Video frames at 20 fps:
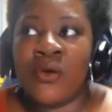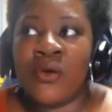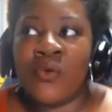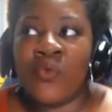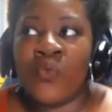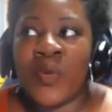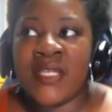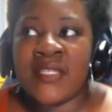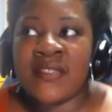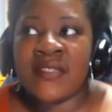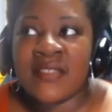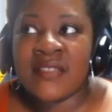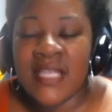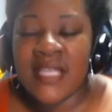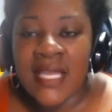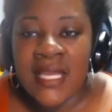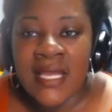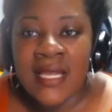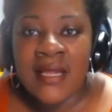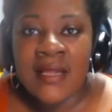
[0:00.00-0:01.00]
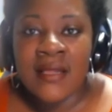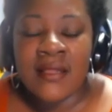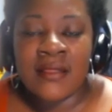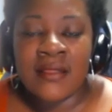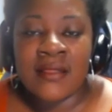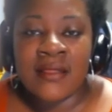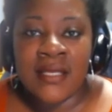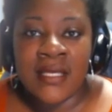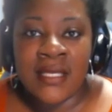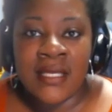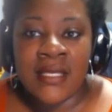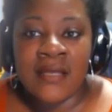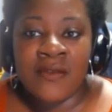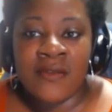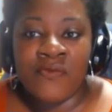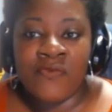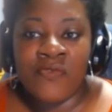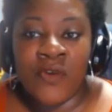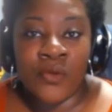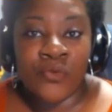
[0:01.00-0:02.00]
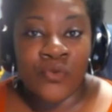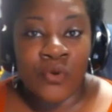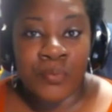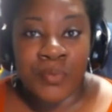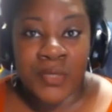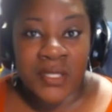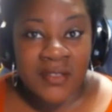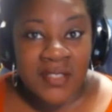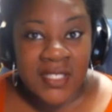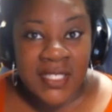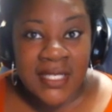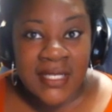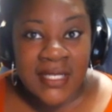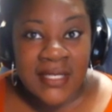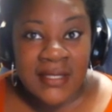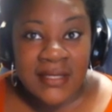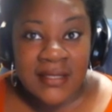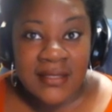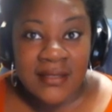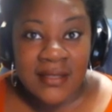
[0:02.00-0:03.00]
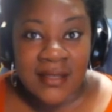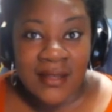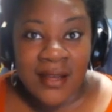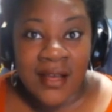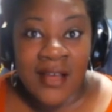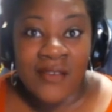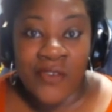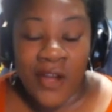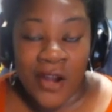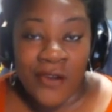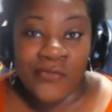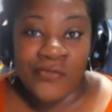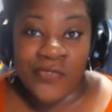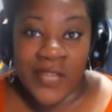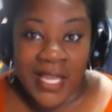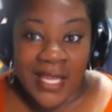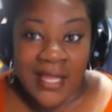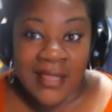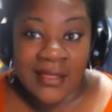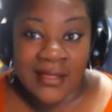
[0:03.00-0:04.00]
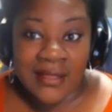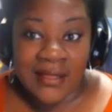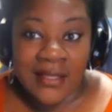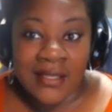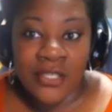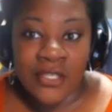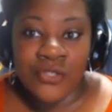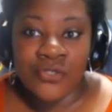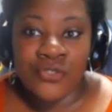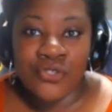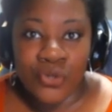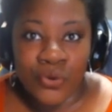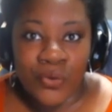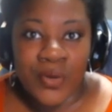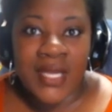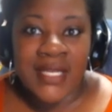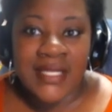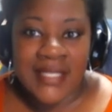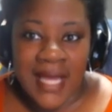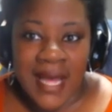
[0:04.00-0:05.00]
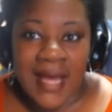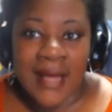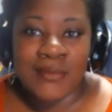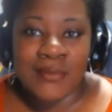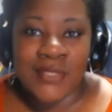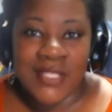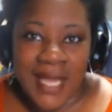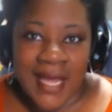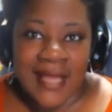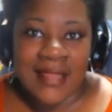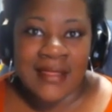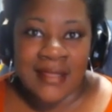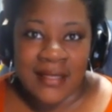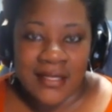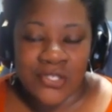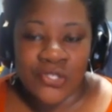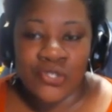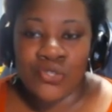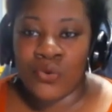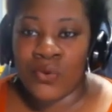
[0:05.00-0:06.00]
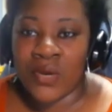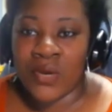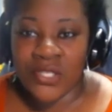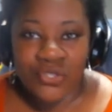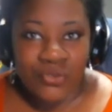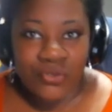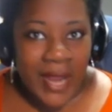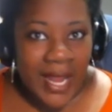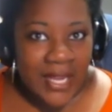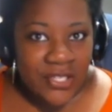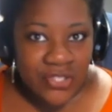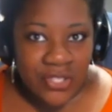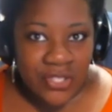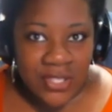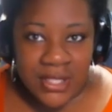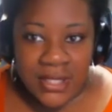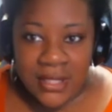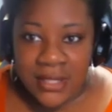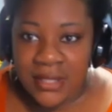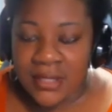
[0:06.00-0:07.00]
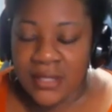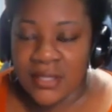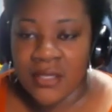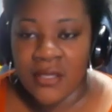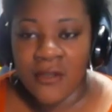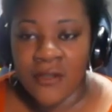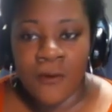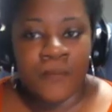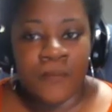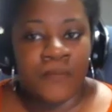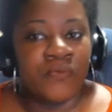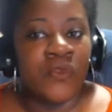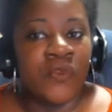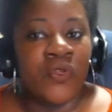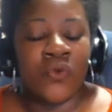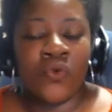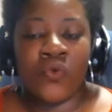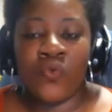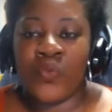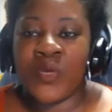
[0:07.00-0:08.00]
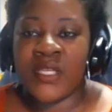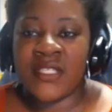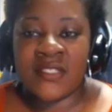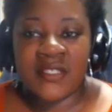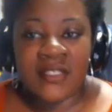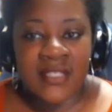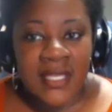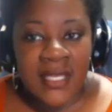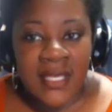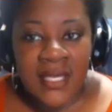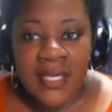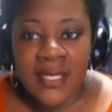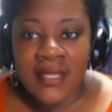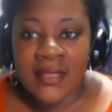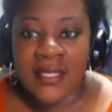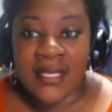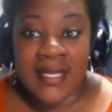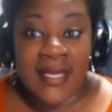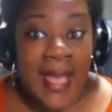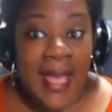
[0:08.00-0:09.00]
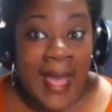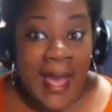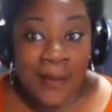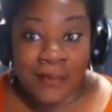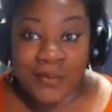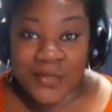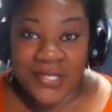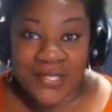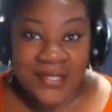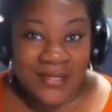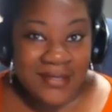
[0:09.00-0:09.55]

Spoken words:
we see the vulnerabilities of our faith during times like this, during tragedies. We see the gaps.